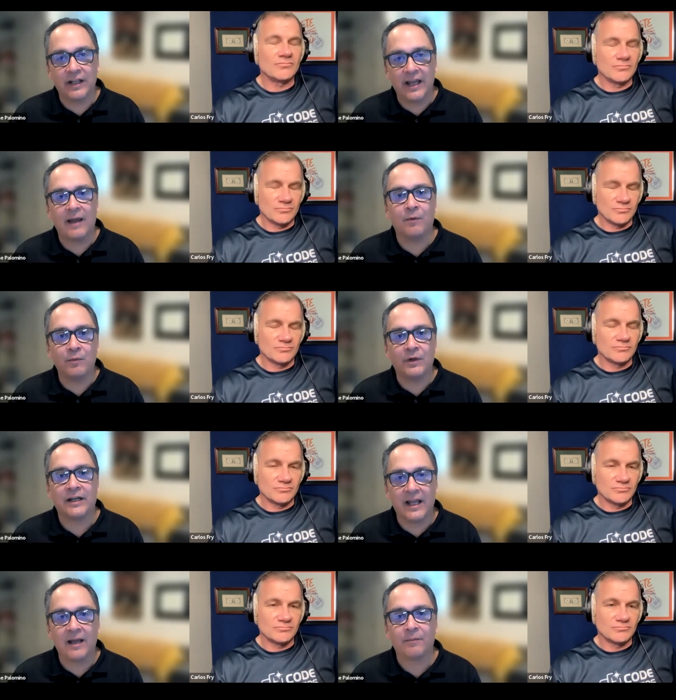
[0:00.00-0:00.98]
Speaker 1: to happen when it
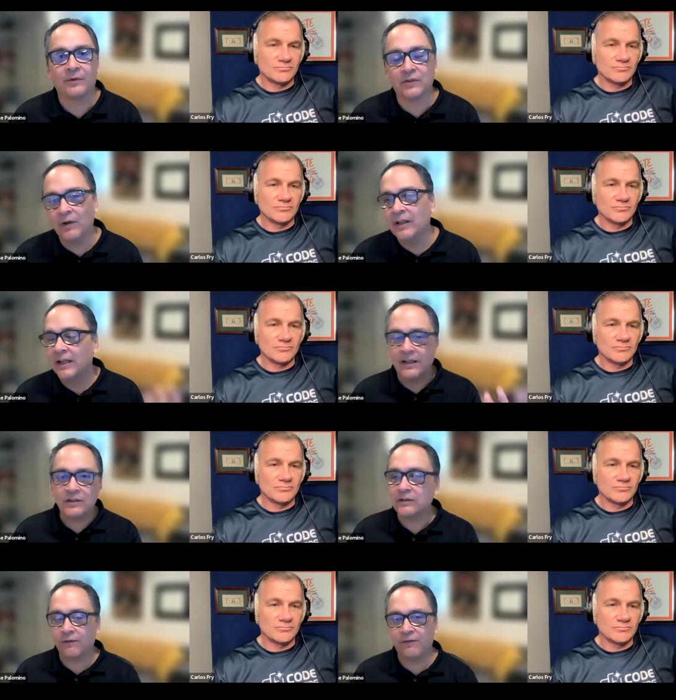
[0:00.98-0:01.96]
happens. So it's
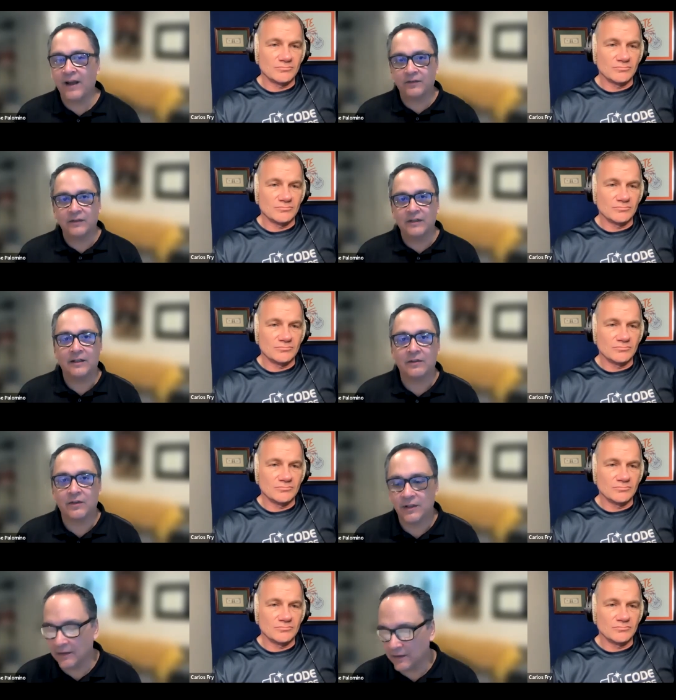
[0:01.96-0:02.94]
just a fascinating
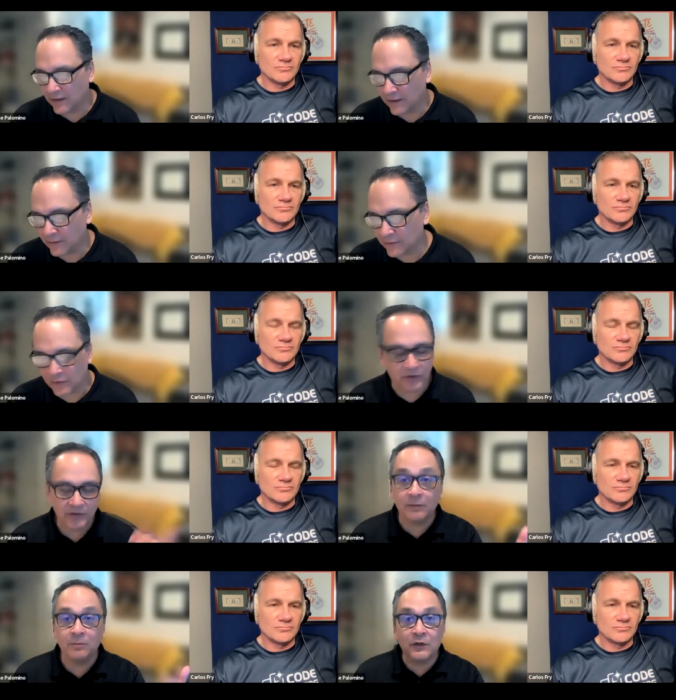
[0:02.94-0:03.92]
thing. Charles,
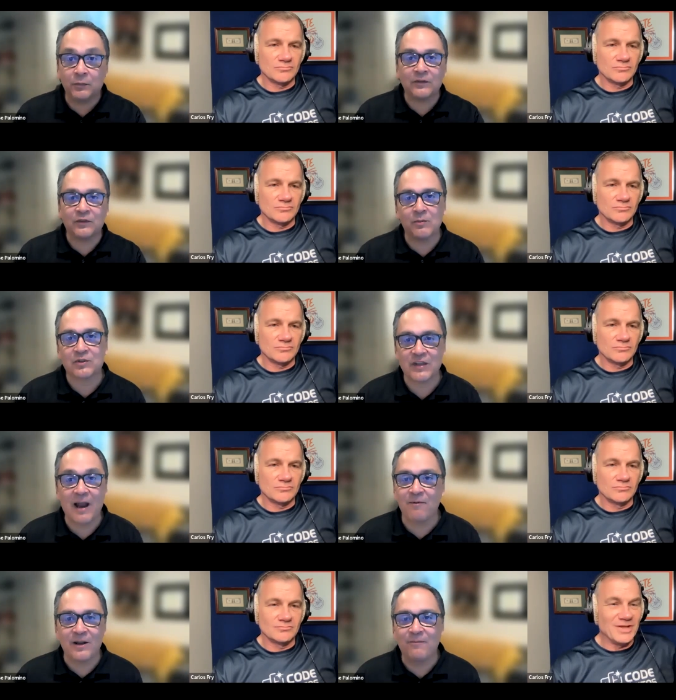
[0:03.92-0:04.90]
didn't mean to spend so much
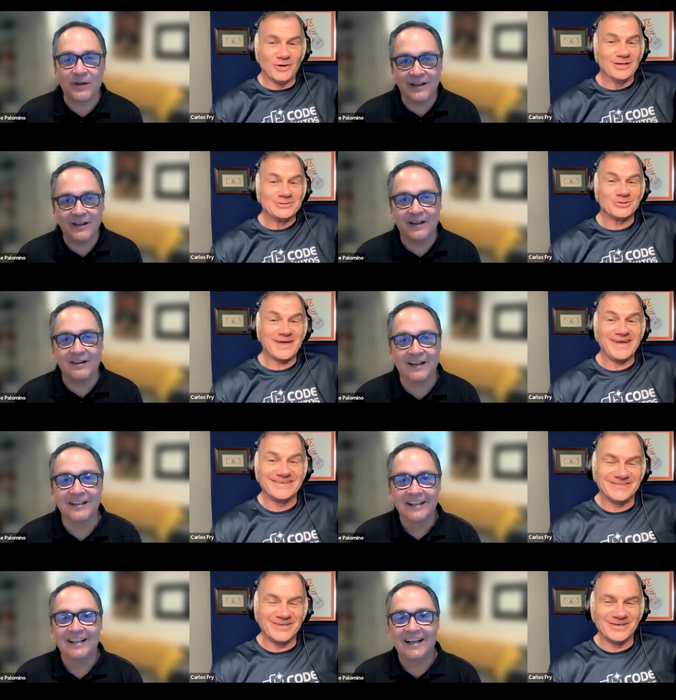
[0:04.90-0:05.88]
time on it. No, that's
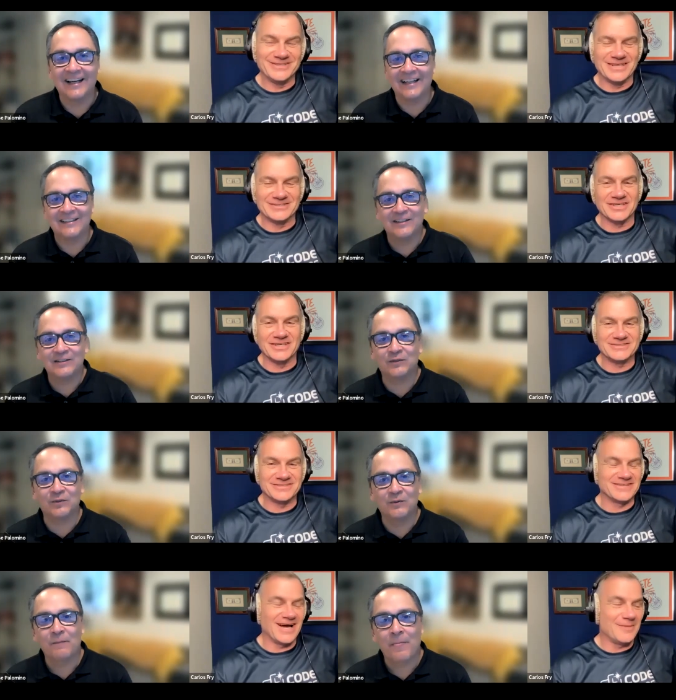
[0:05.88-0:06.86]
okay. No,
Speaker 2: it's
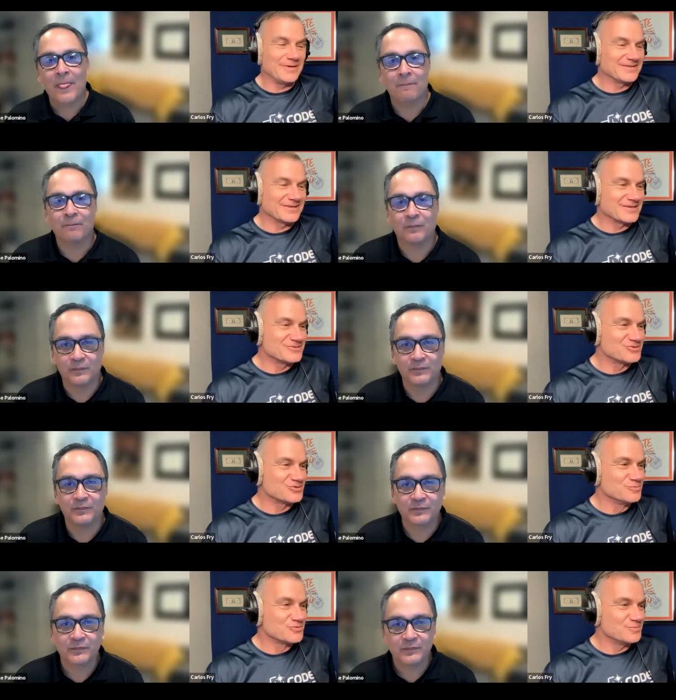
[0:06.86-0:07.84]
a topic that
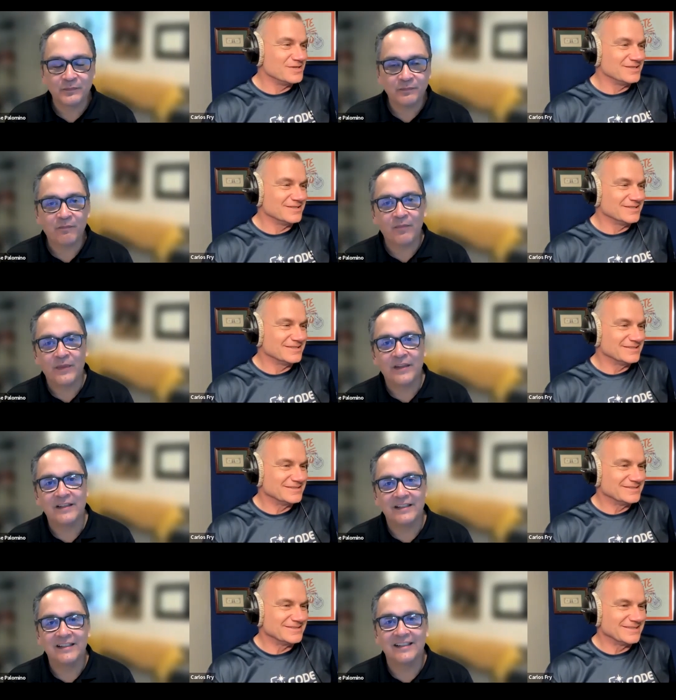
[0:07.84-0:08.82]
consumes me.
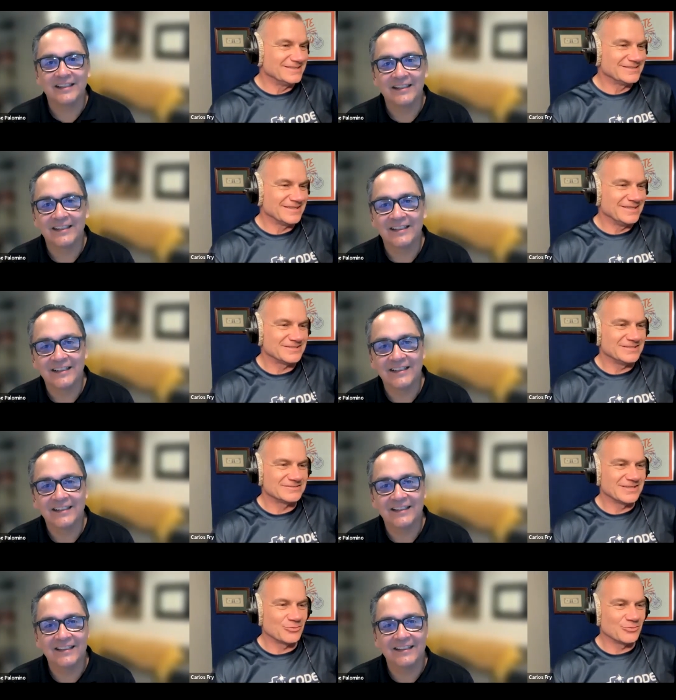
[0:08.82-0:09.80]

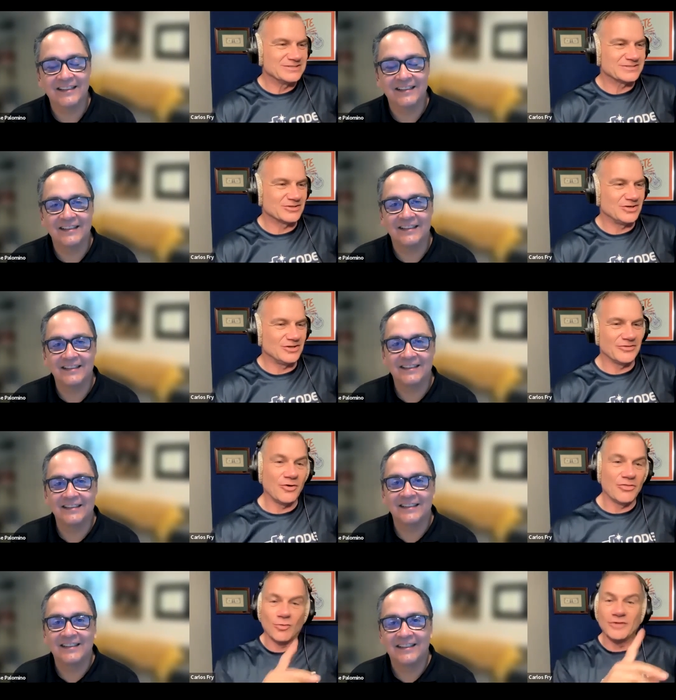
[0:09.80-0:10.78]
It's not a waste at
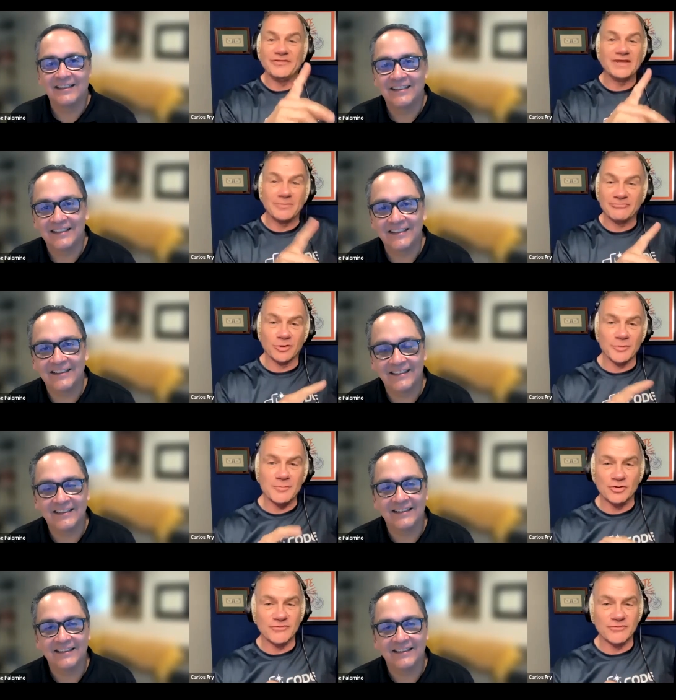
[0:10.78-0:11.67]
all. The one thing before we move